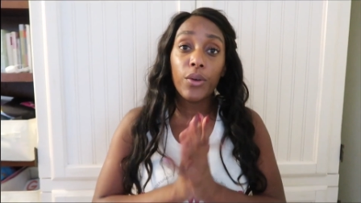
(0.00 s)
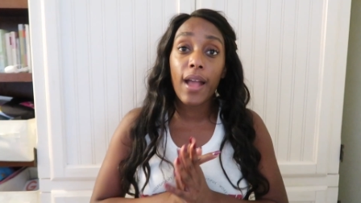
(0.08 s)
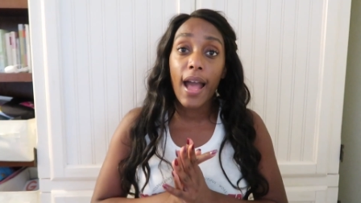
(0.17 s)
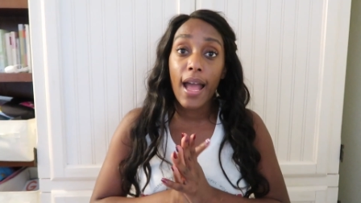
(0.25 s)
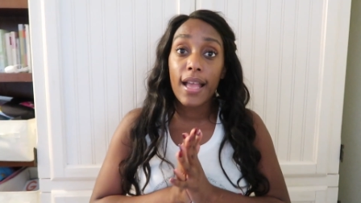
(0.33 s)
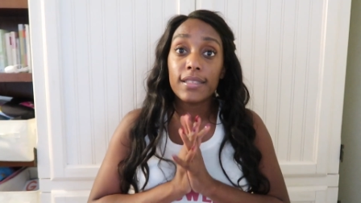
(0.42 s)
you
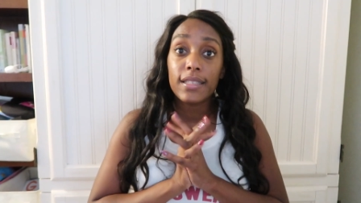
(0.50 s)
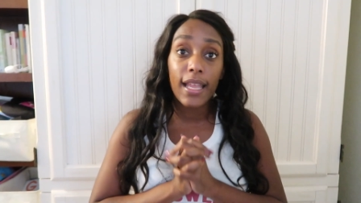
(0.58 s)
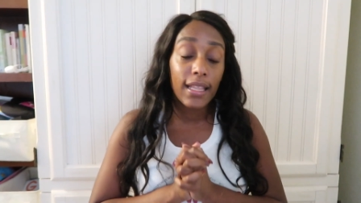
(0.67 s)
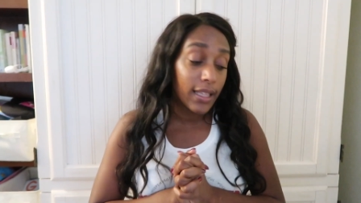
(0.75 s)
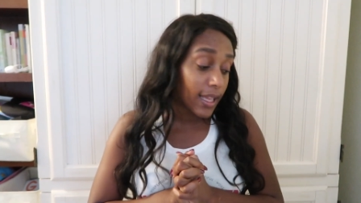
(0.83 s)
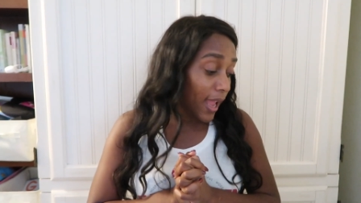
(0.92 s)
guys
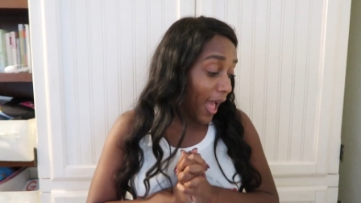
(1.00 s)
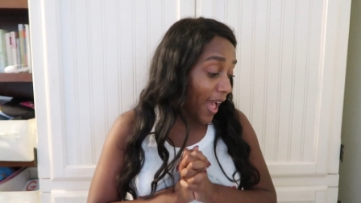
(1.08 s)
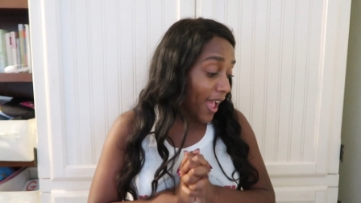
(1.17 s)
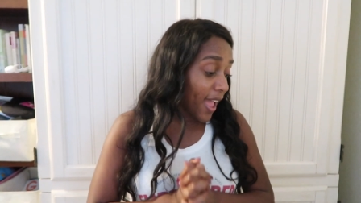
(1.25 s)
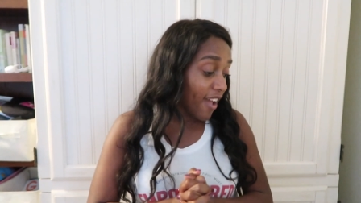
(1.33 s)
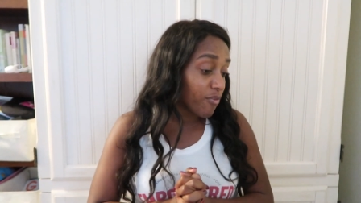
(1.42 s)
lately
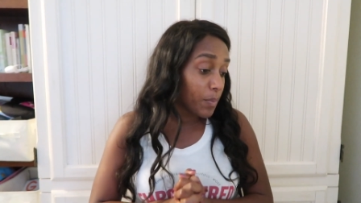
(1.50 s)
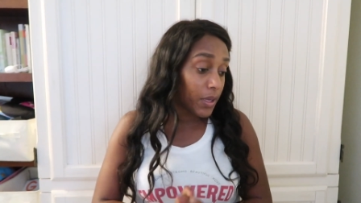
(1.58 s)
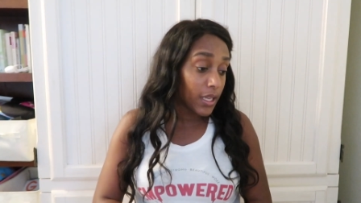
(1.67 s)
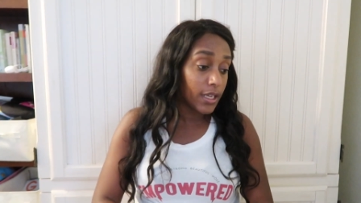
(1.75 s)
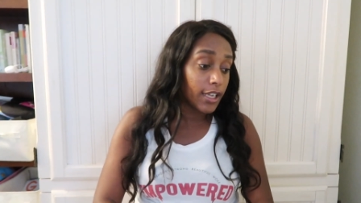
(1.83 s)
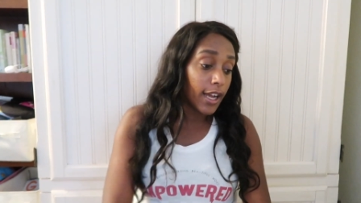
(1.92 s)
I have
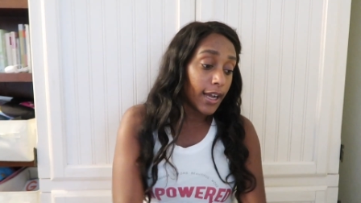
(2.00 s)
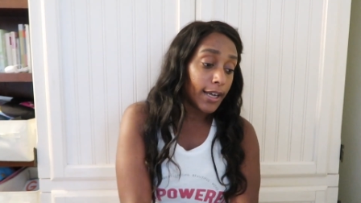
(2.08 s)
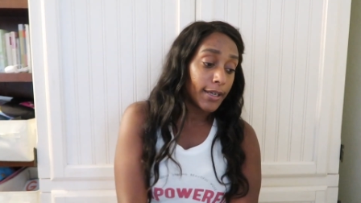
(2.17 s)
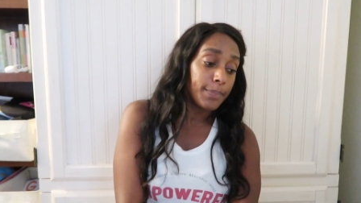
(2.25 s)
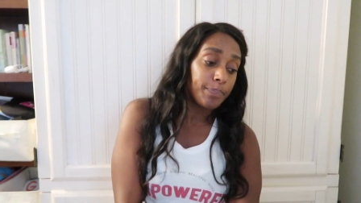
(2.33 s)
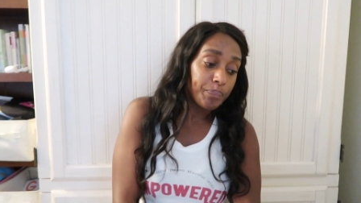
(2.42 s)
been
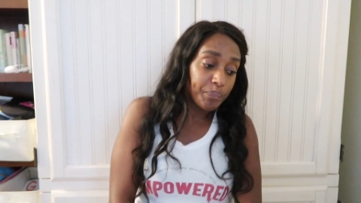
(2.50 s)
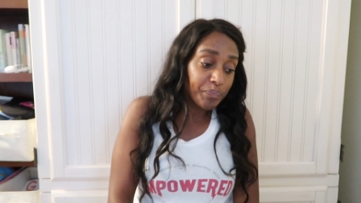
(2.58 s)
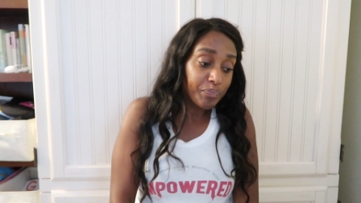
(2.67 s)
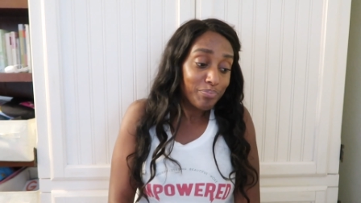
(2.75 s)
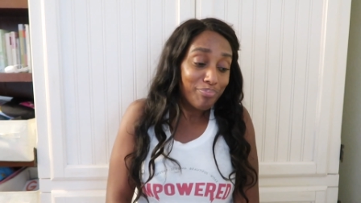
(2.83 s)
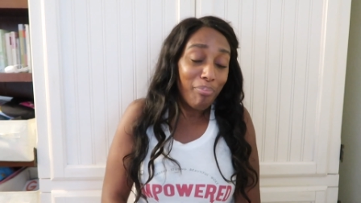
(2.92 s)
um
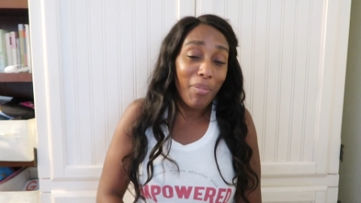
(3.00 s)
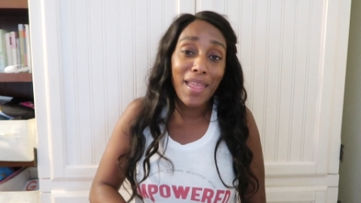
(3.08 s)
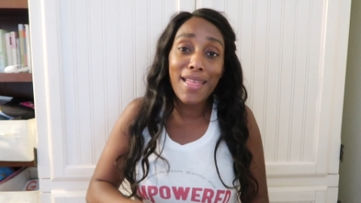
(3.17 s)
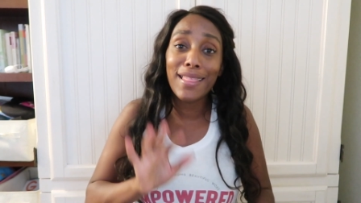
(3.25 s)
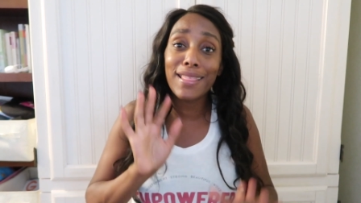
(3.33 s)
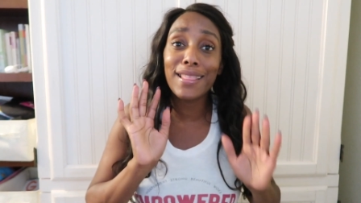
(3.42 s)

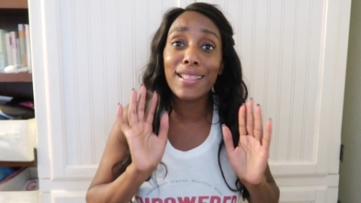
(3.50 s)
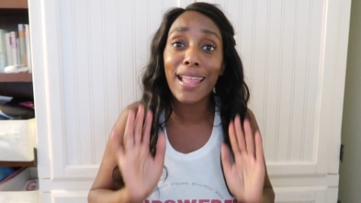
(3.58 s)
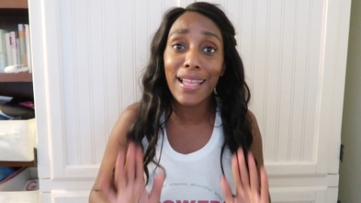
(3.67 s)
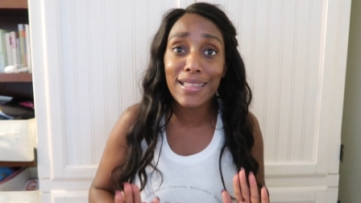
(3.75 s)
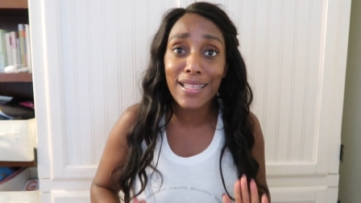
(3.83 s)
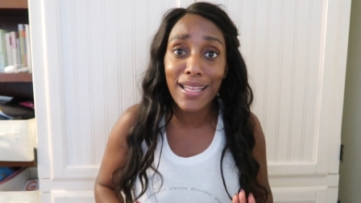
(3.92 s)

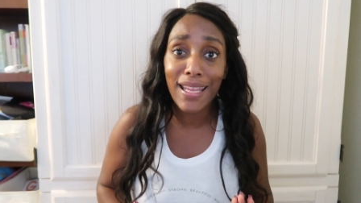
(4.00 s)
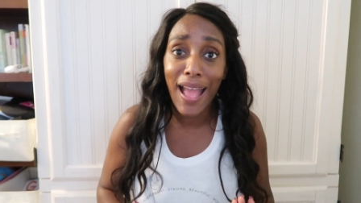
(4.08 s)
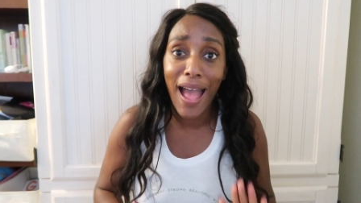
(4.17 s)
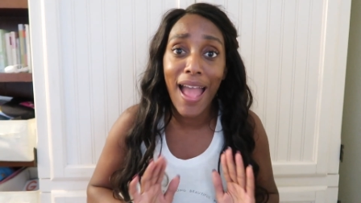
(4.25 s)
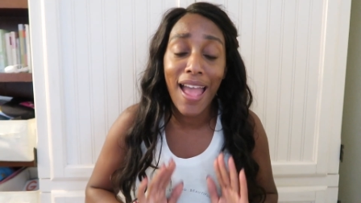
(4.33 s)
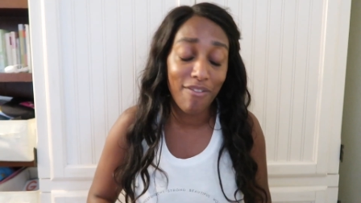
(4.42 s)
lately
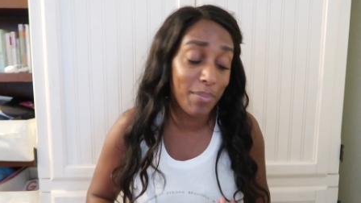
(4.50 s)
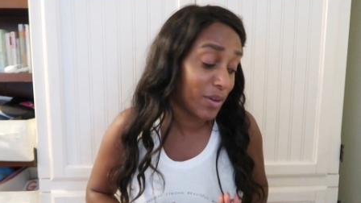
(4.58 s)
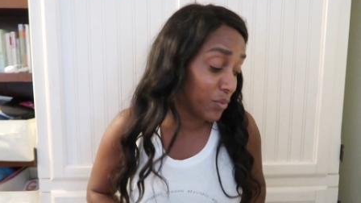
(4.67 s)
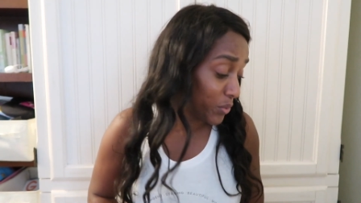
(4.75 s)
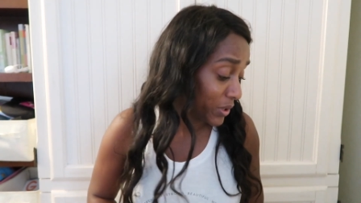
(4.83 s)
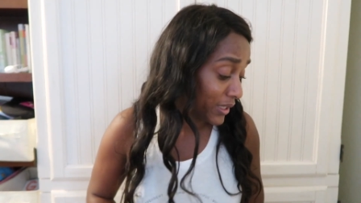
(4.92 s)
I have
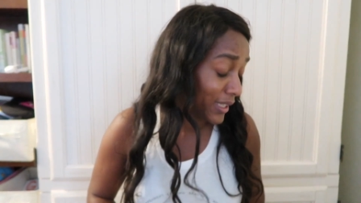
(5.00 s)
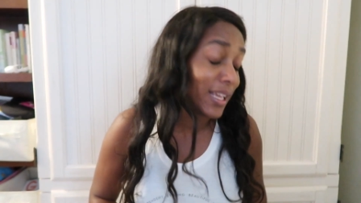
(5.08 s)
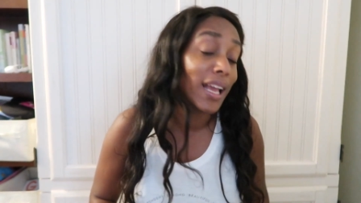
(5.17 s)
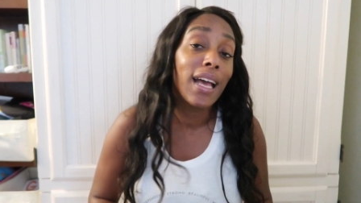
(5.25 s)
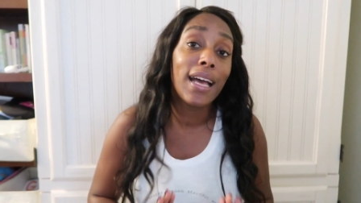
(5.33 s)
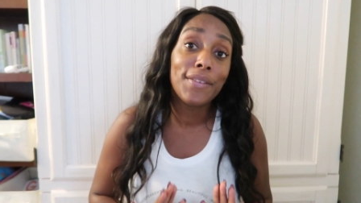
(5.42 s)
been
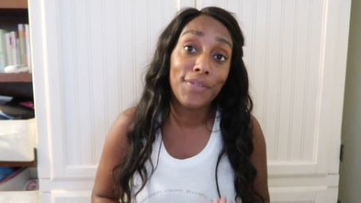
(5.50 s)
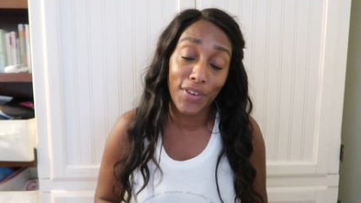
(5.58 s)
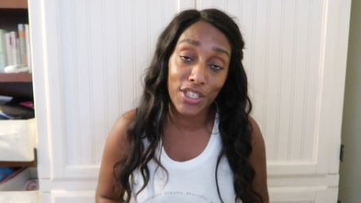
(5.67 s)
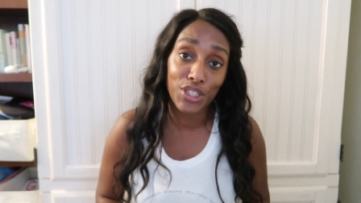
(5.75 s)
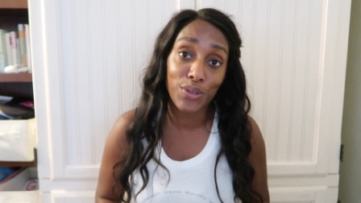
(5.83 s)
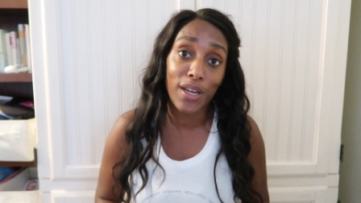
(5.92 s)
really
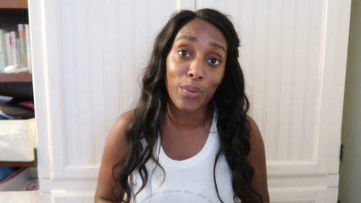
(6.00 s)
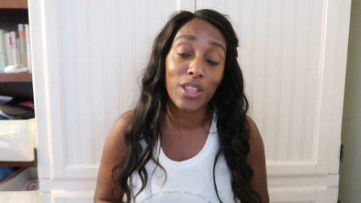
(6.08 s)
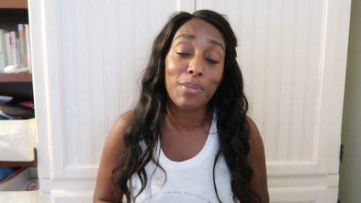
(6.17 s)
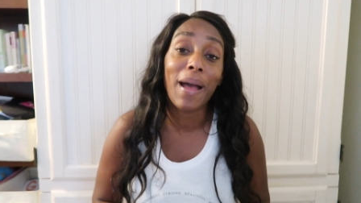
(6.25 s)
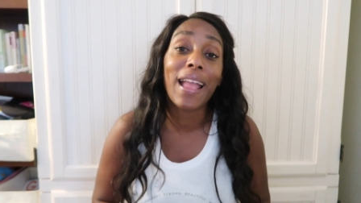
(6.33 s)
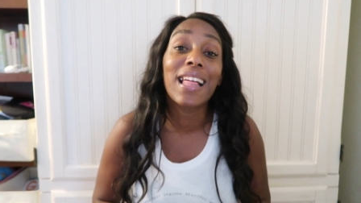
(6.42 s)
frustrated
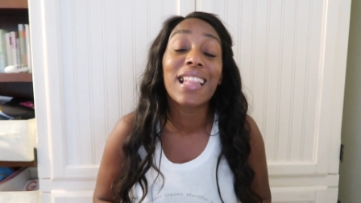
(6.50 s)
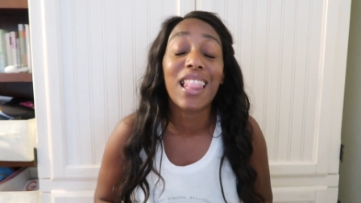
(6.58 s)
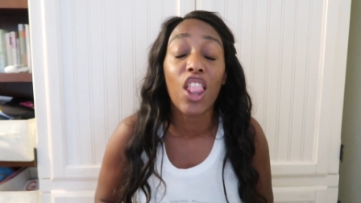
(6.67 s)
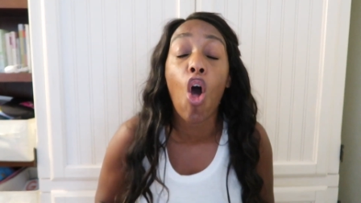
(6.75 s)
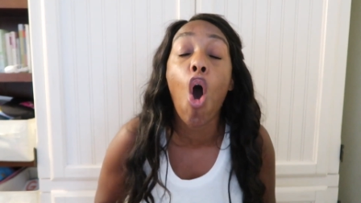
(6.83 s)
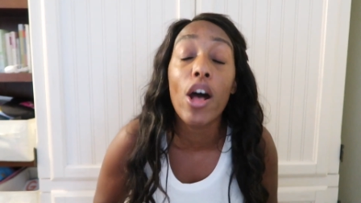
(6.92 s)
with my
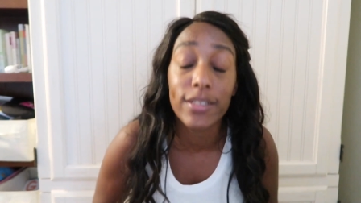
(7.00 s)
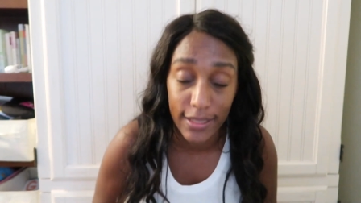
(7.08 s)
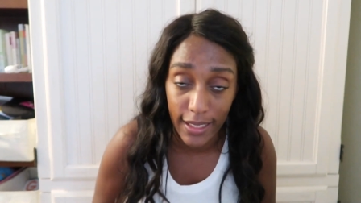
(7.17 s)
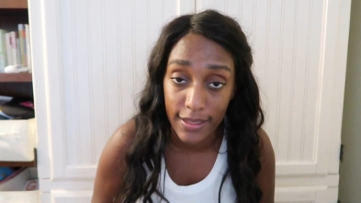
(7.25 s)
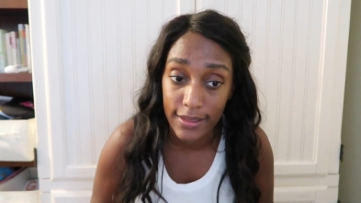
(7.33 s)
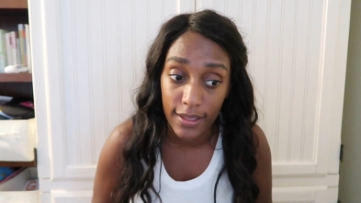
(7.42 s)

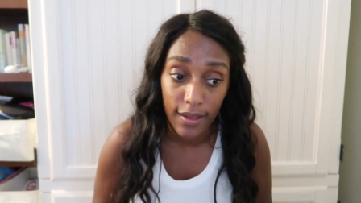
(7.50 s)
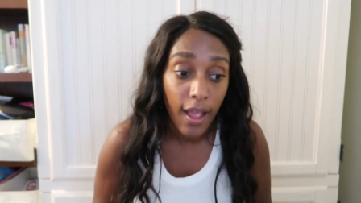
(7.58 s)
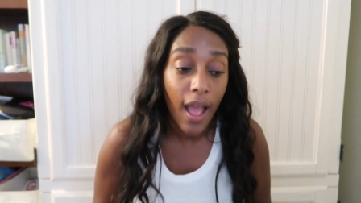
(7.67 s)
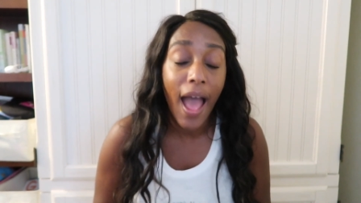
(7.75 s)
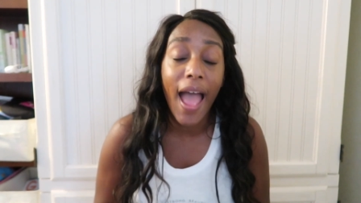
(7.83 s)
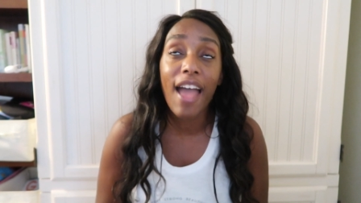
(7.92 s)
closet
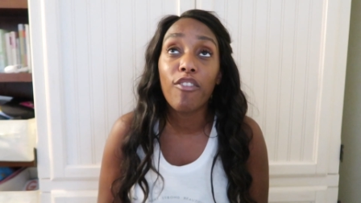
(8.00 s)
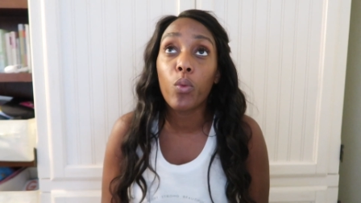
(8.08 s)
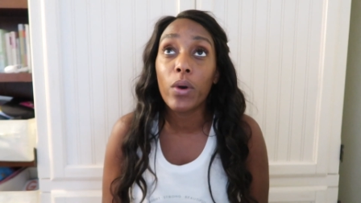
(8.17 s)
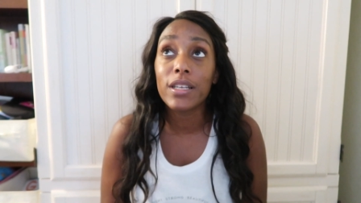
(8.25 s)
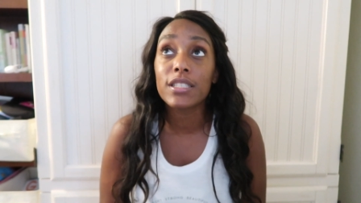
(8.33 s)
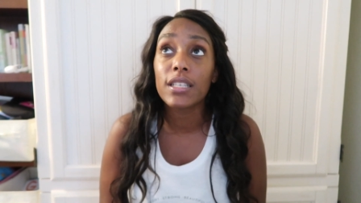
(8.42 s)
I have
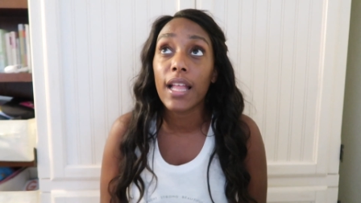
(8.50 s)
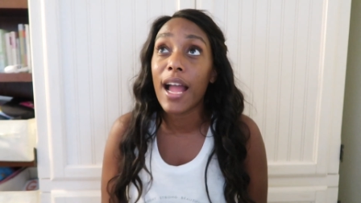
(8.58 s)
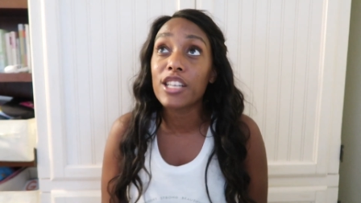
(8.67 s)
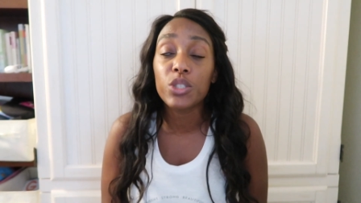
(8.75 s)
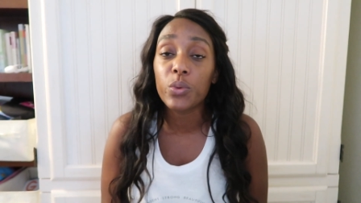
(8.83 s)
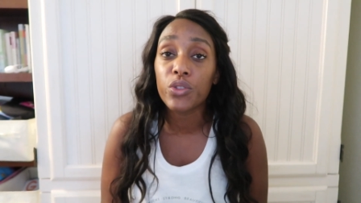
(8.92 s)
wanted to like
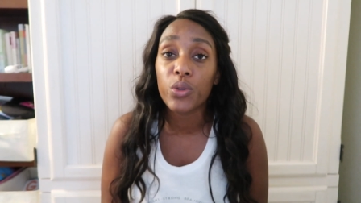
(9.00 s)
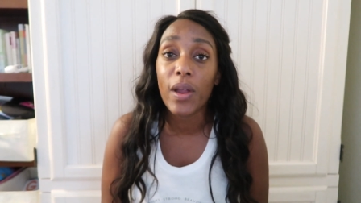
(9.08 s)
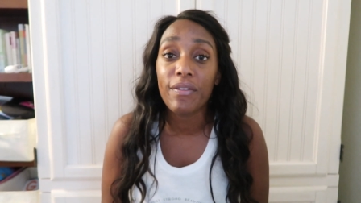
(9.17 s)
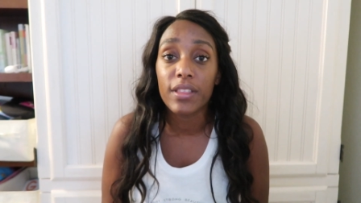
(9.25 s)
I just want to throw